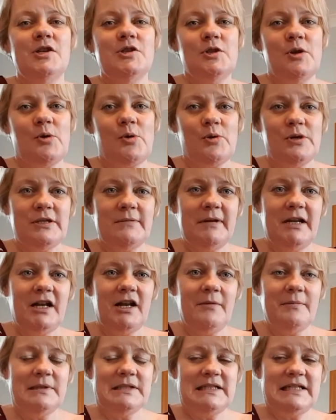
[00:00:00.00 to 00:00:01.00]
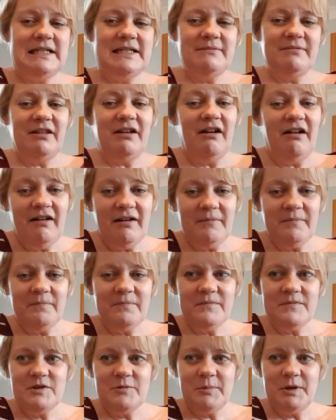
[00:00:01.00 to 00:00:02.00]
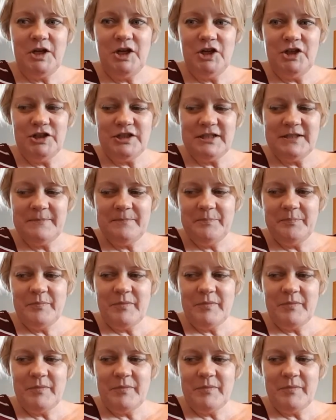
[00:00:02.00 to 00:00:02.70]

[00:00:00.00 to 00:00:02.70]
So I'll go and spend a couple of days with her. She'll be good.